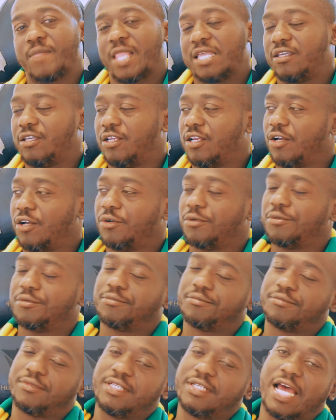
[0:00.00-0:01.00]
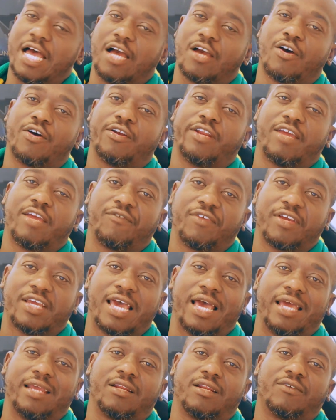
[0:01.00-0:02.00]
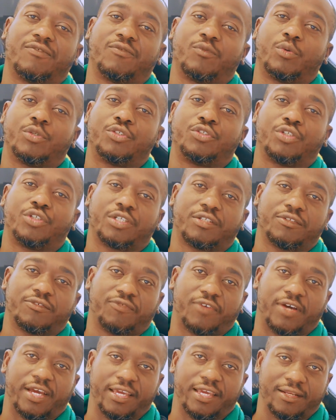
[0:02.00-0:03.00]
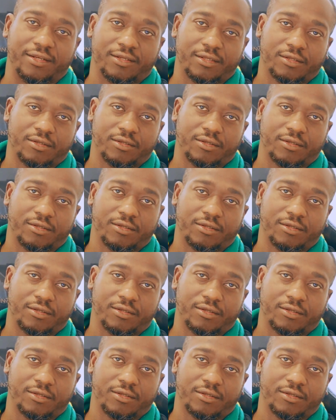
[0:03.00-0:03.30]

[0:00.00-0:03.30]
you know, knock on every kind of wood you can find,